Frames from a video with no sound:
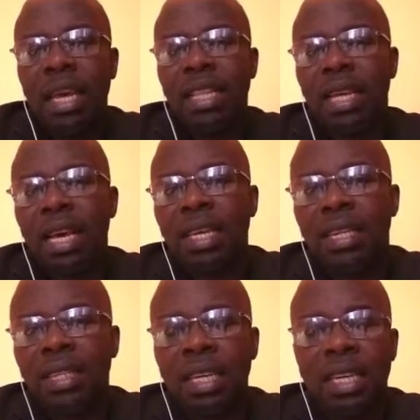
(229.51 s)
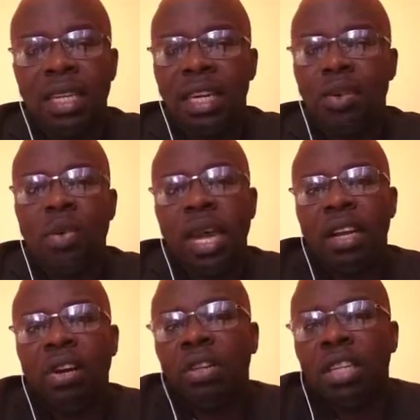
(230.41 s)
the garden. Now, why
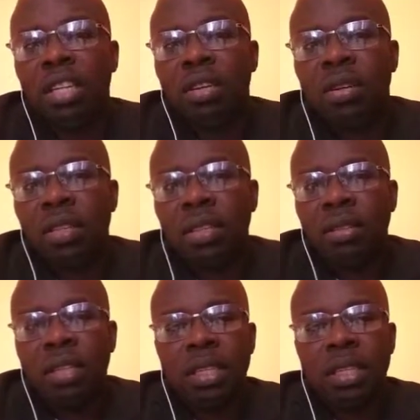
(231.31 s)
God did not